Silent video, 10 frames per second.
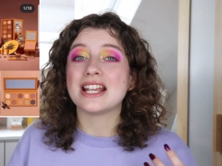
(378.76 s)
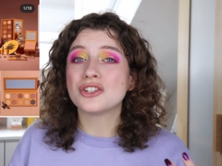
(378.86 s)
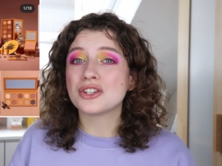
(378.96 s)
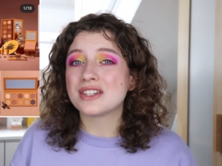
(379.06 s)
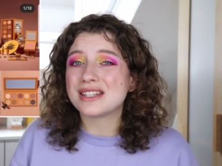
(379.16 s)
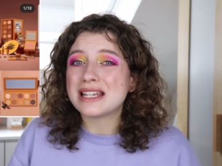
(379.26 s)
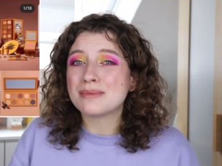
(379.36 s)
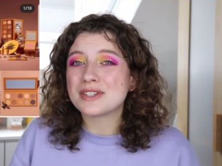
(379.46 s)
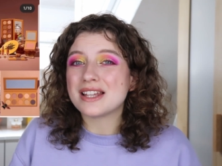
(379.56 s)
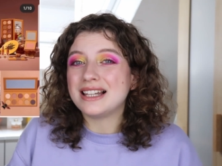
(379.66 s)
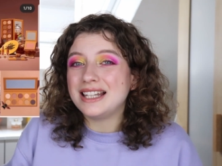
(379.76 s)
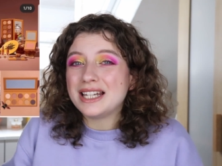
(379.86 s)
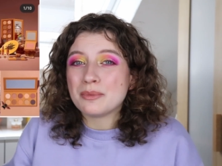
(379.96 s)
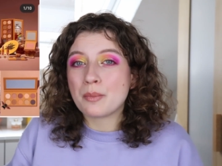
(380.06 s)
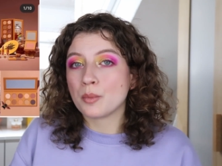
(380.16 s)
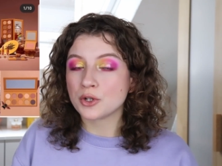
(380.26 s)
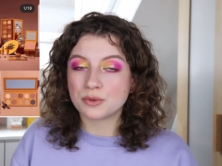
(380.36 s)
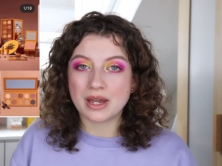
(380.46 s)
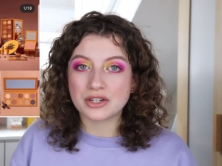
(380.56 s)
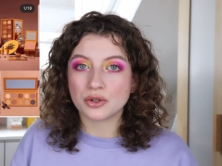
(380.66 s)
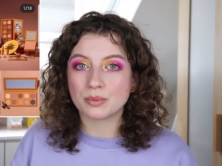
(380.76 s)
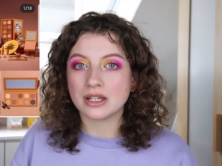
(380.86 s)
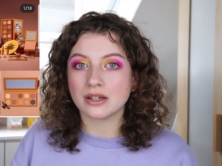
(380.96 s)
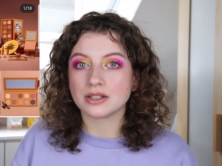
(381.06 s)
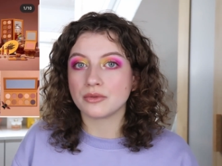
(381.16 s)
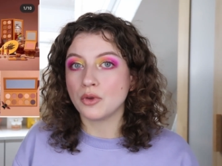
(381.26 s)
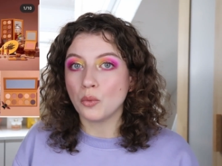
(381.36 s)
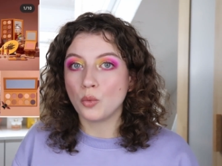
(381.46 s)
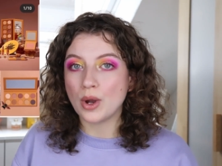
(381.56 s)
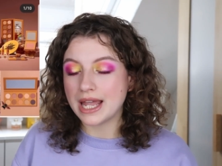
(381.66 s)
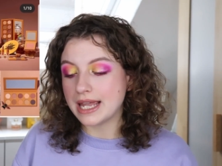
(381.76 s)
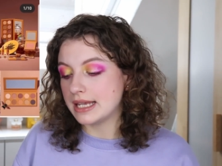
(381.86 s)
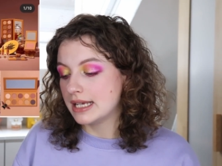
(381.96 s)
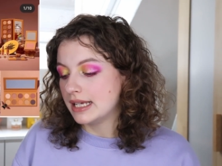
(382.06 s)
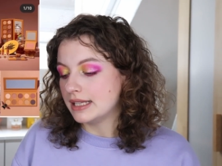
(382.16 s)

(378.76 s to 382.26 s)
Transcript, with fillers: It just seems a little bit more special because of the way